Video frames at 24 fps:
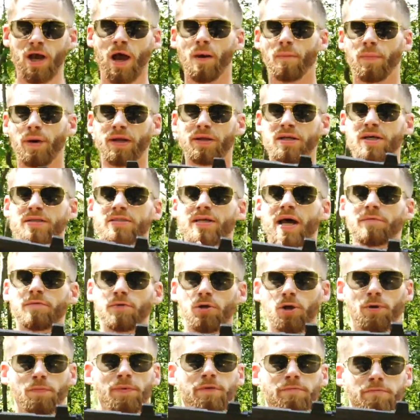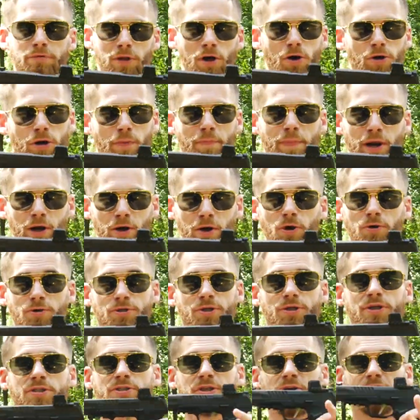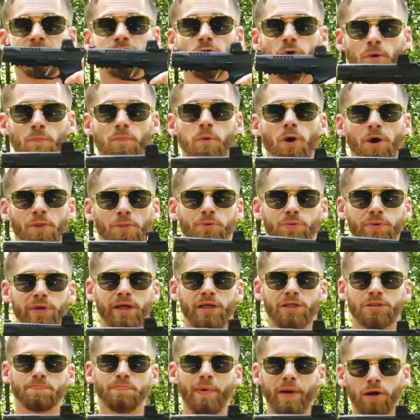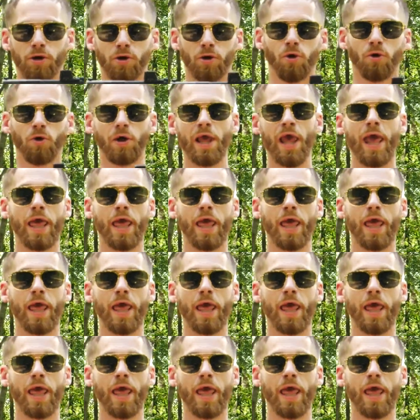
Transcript: But it does have a little bit of a longer barrel. So this is a 4.3 inch barrel.